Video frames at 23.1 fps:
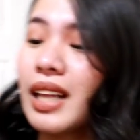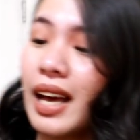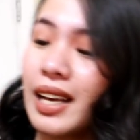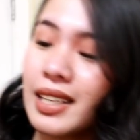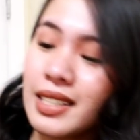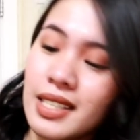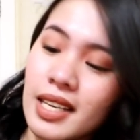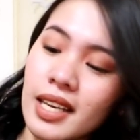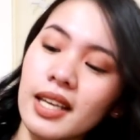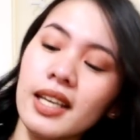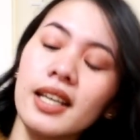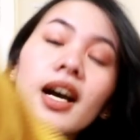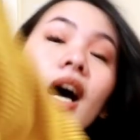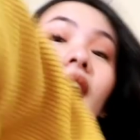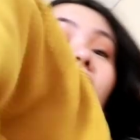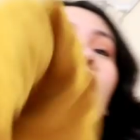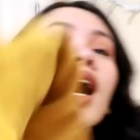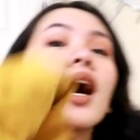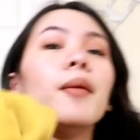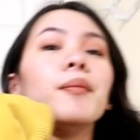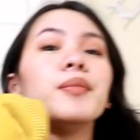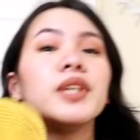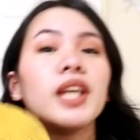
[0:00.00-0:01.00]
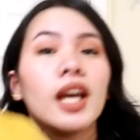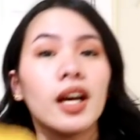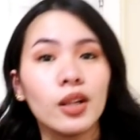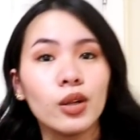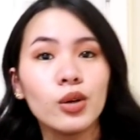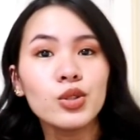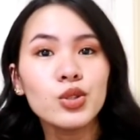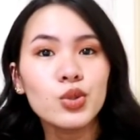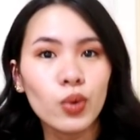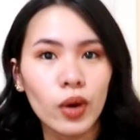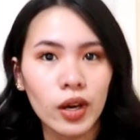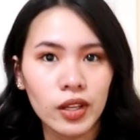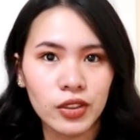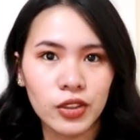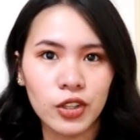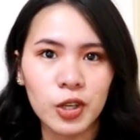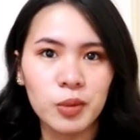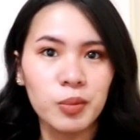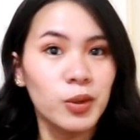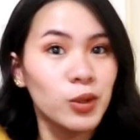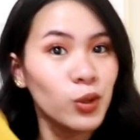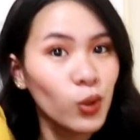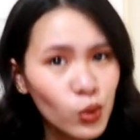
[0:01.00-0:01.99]
classic yellow
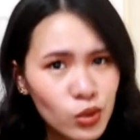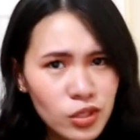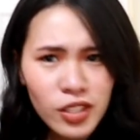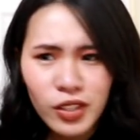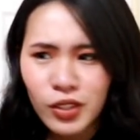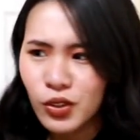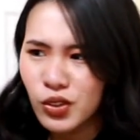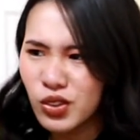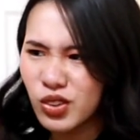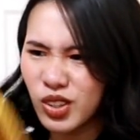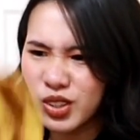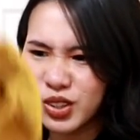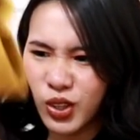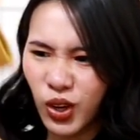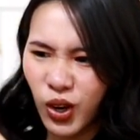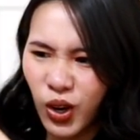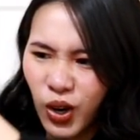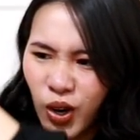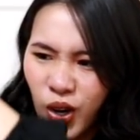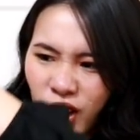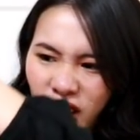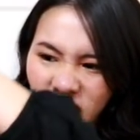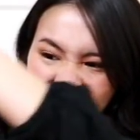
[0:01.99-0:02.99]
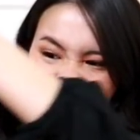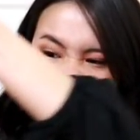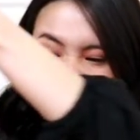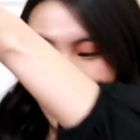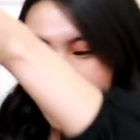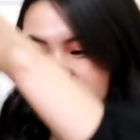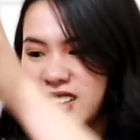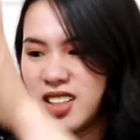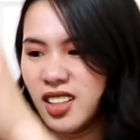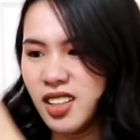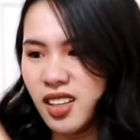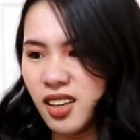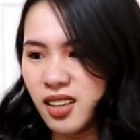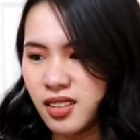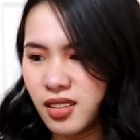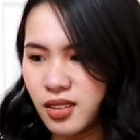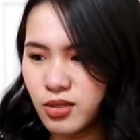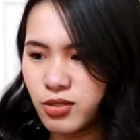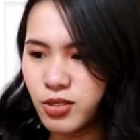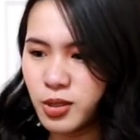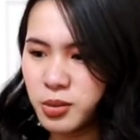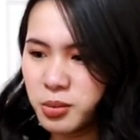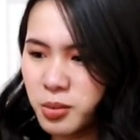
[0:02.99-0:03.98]
sweater. Binuksan ko na to kanina,
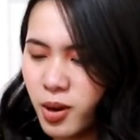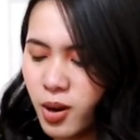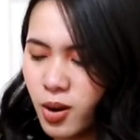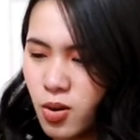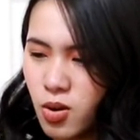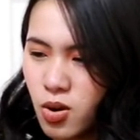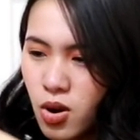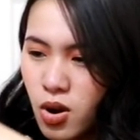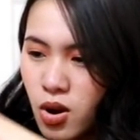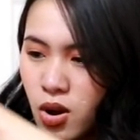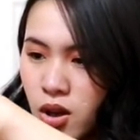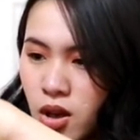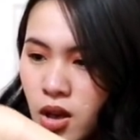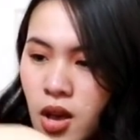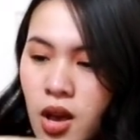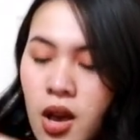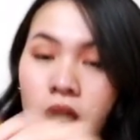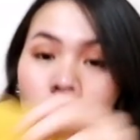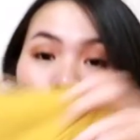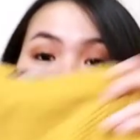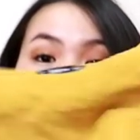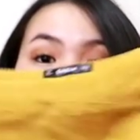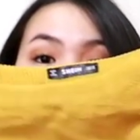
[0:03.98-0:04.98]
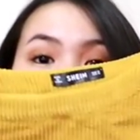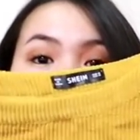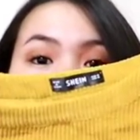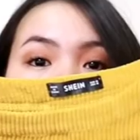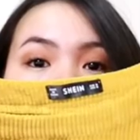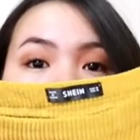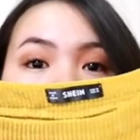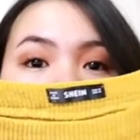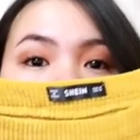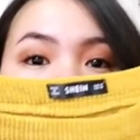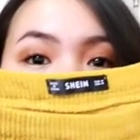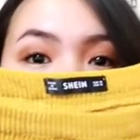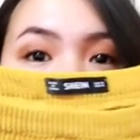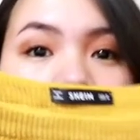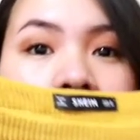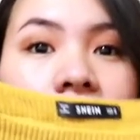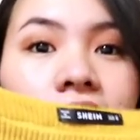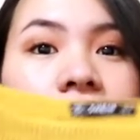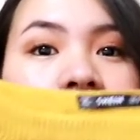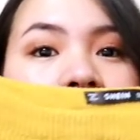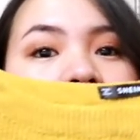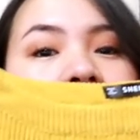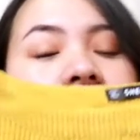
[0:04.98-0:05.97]
nag-film ako.
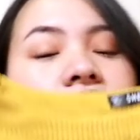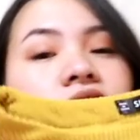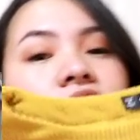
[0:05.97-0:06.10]
Yeah, it's